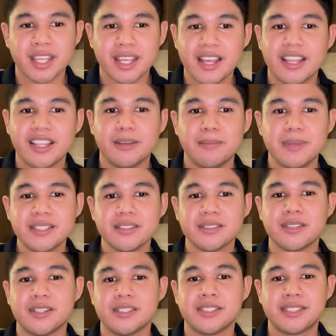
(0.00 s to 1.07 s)
The
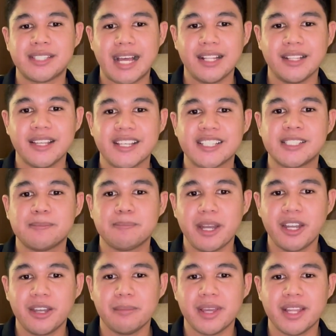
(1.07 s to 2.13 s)
Meselson-Stahl
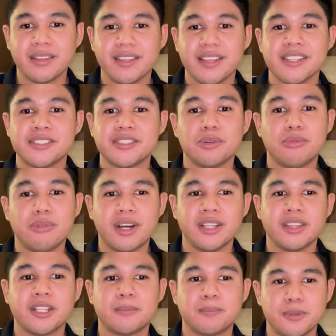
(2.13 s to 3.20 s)
experiment is the one
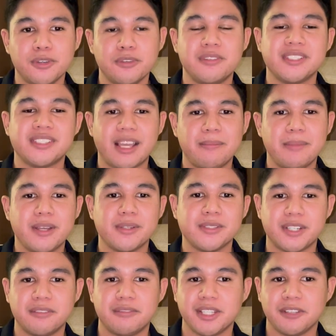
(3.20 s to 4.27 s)
that proved the
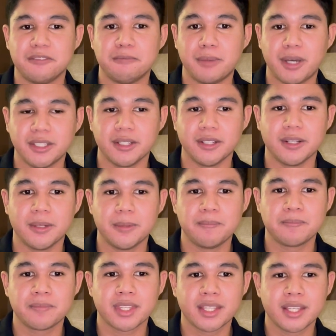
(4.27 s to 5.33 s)
semi-conservative model.
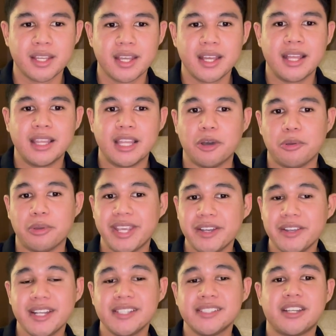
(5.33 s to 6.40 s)
Now, here
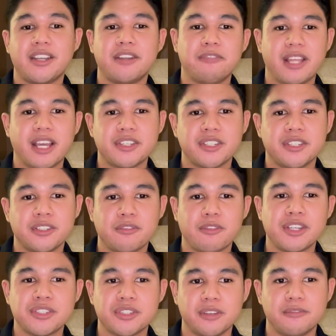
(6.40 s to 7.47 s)
is a reflection
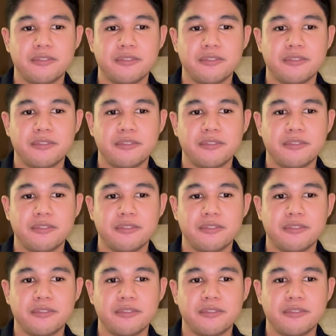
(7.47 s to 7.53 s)
question for